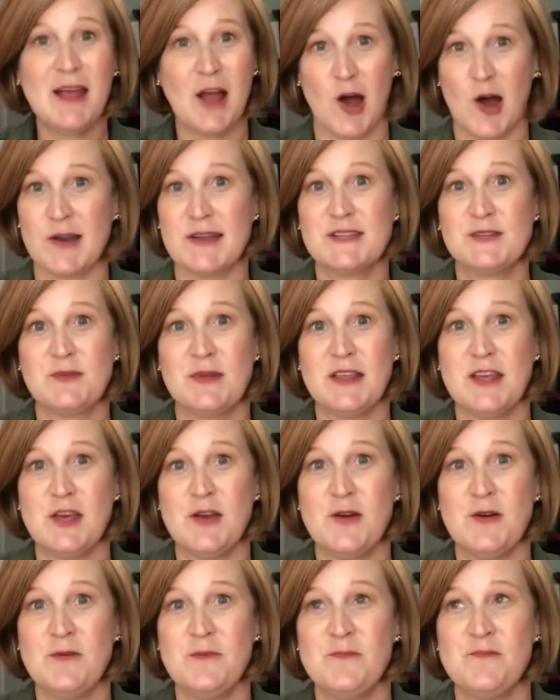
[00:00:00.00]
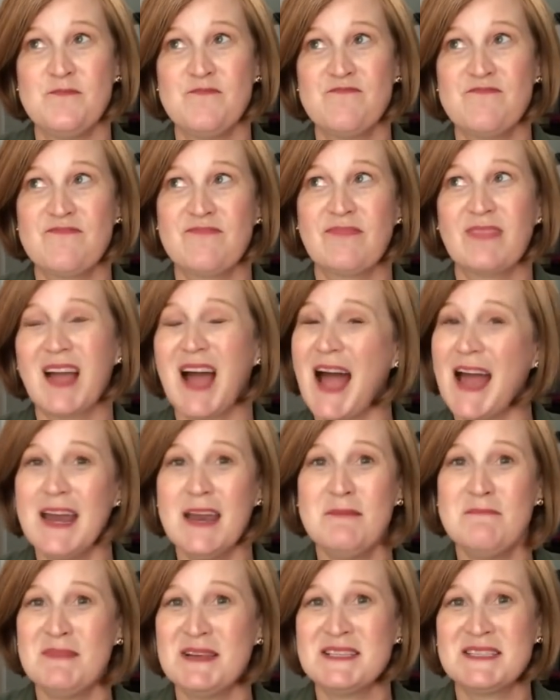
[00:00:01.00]
be honest with you, I
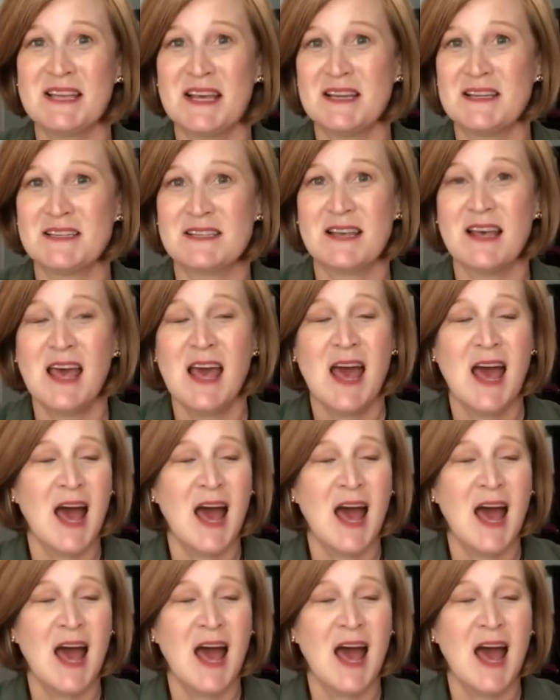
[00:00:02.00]
didn't miss it.